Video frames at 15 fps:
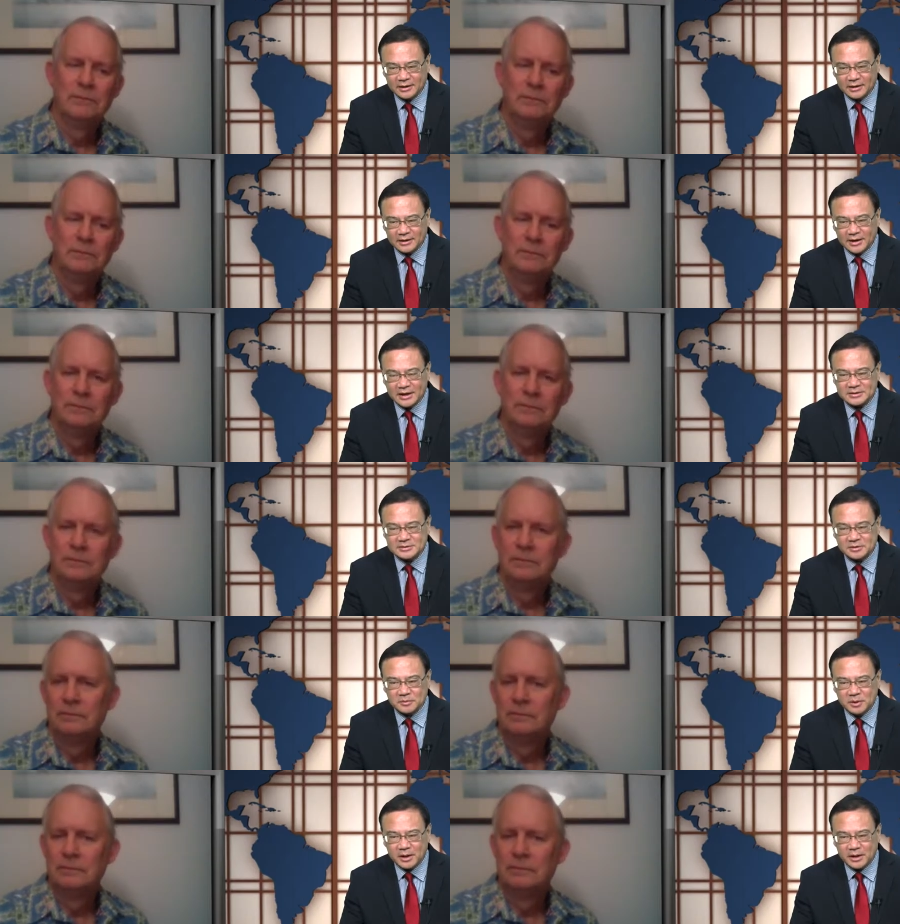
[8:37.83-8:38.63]

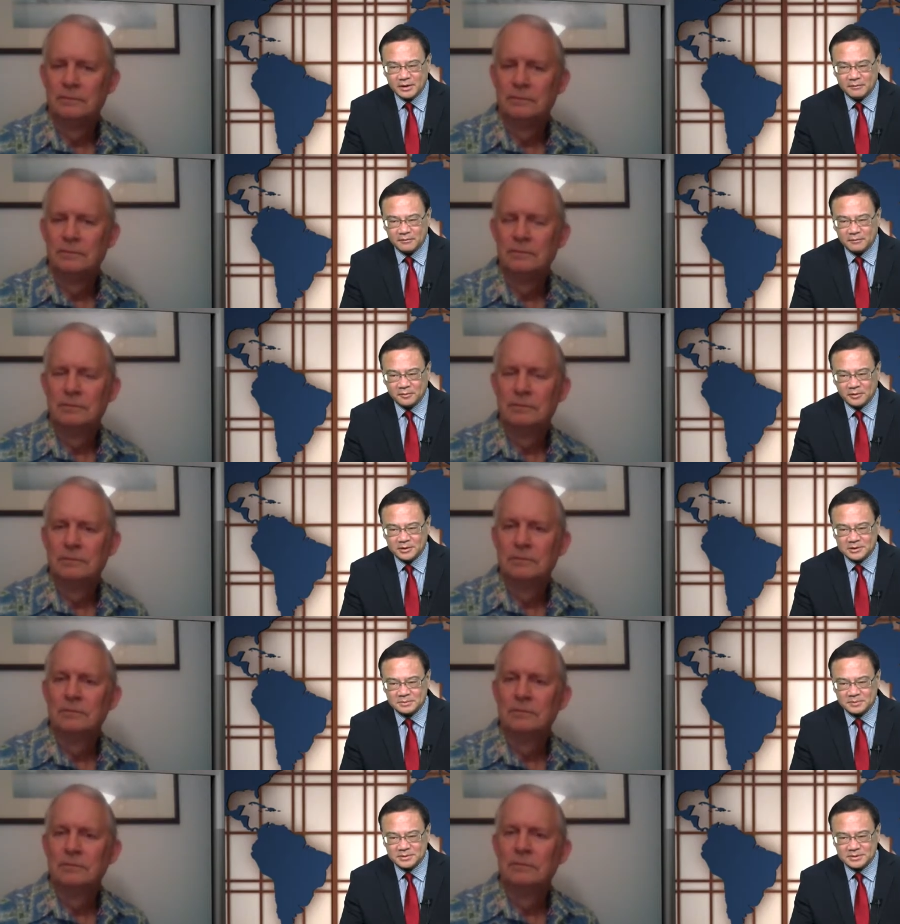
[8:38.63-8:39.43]
Speaker 1: against Hawaii for
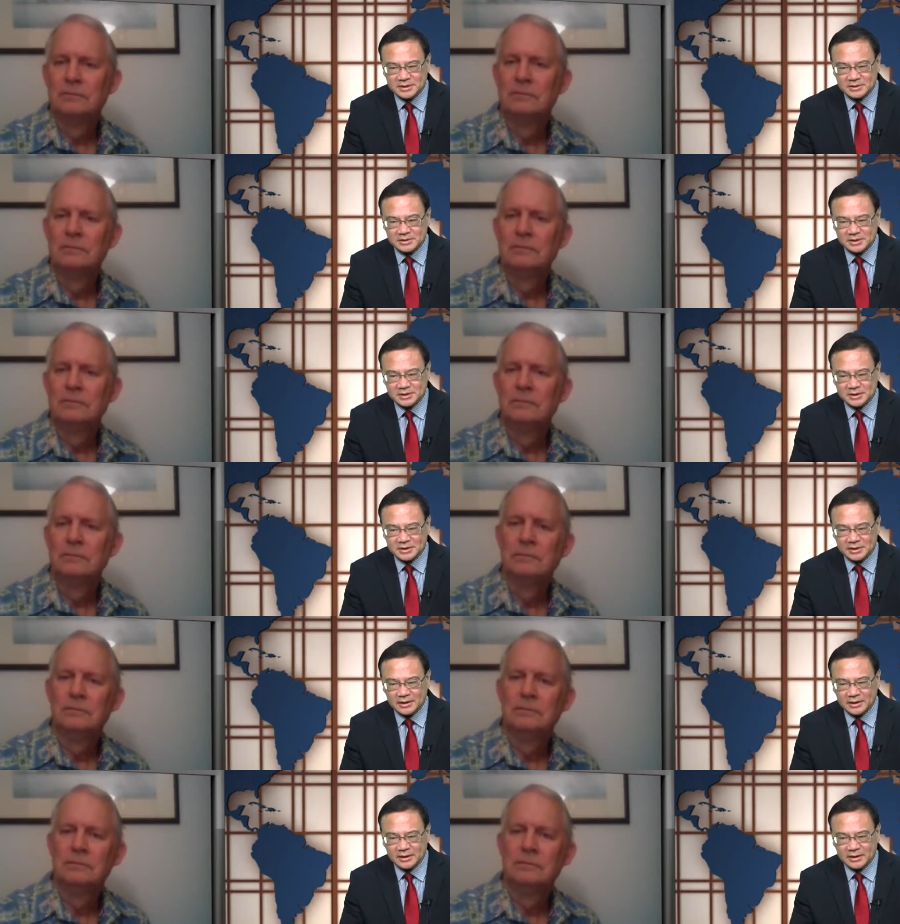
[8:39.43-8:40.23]
its position
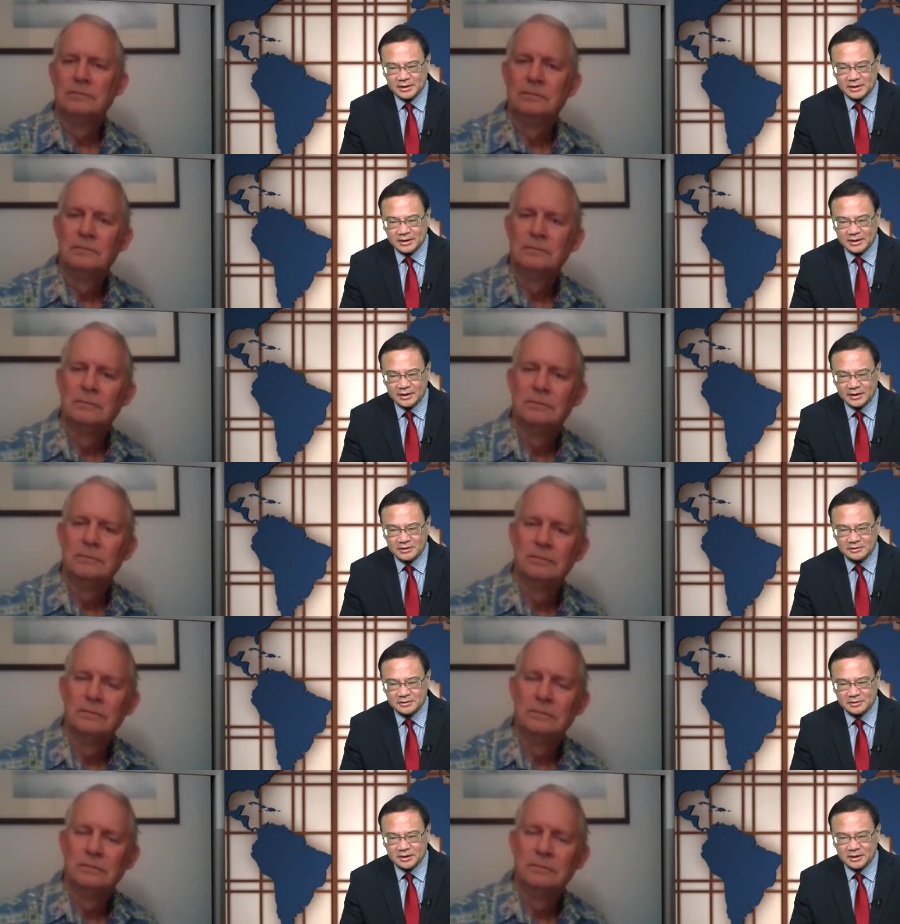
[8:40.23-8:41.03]

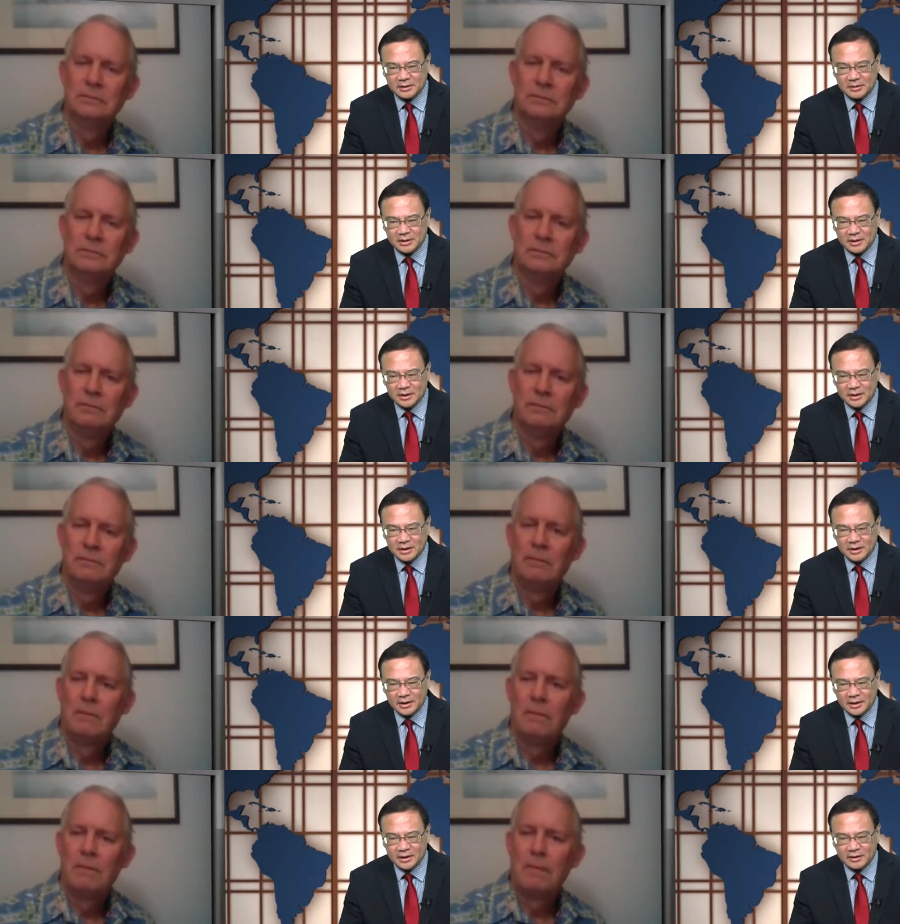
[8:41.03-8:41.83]
it took in
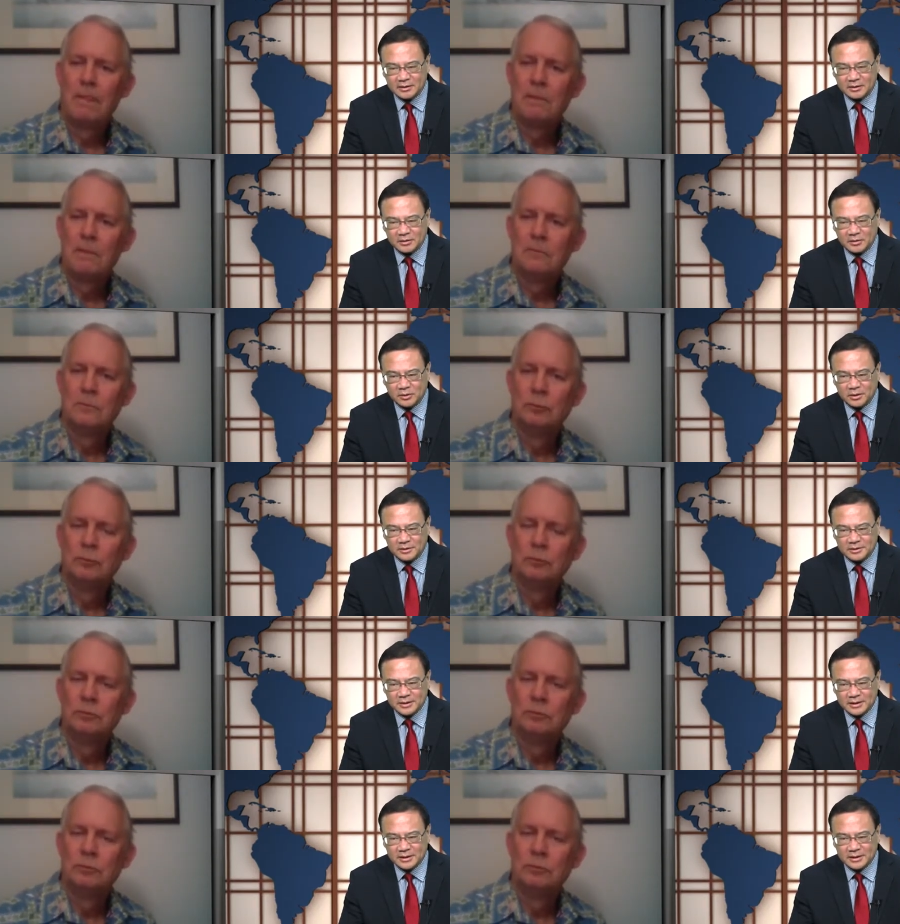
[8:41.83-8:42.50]
the court.